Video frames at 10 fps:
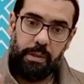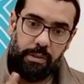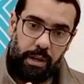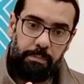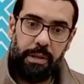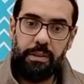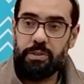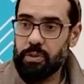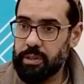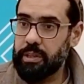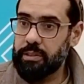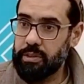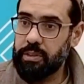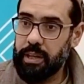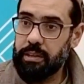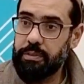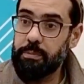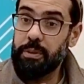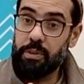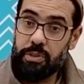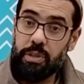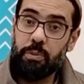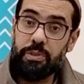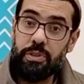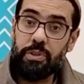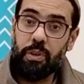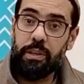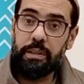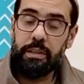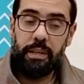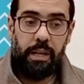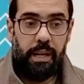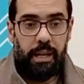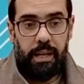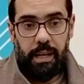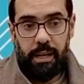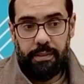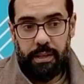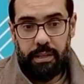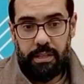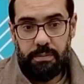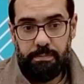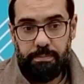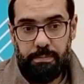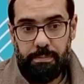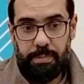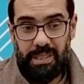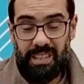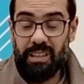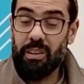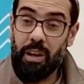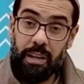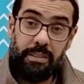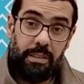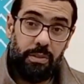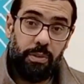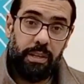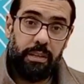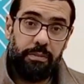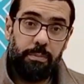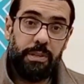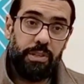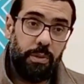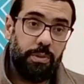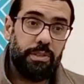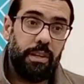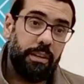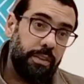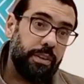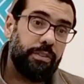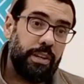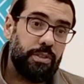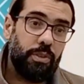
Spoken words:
grandmother took care of him because she was a scholar. And then his paternal auntie took care of him, and she was another great